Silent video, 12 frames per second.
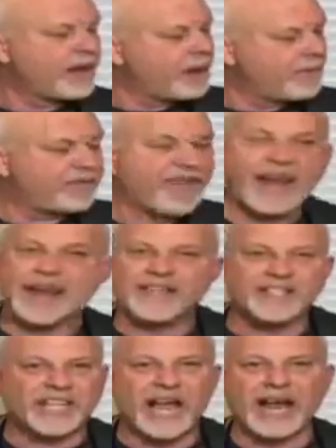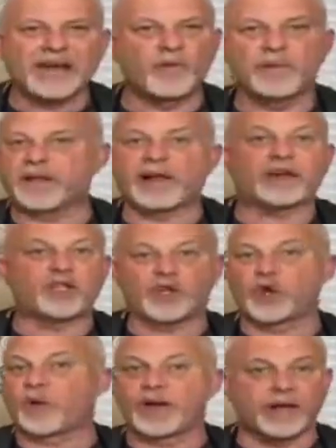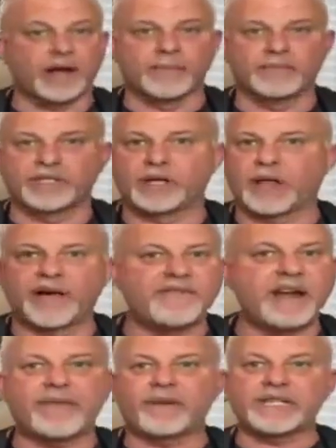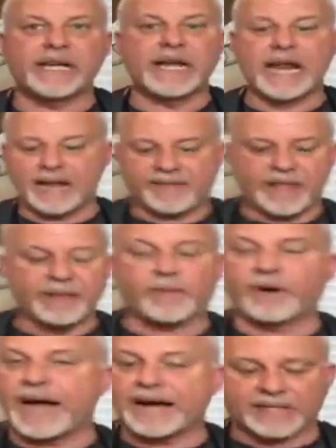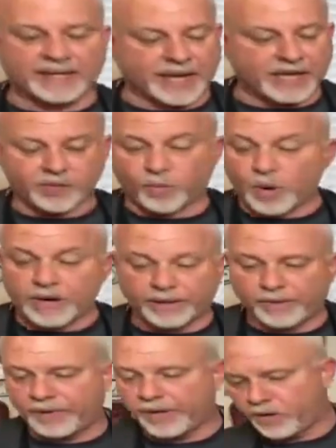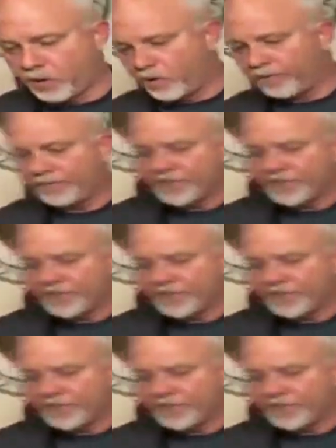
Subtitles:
but that inside will be like chewing gum still. I've never seen anything that reacts like that. It's really, really cool.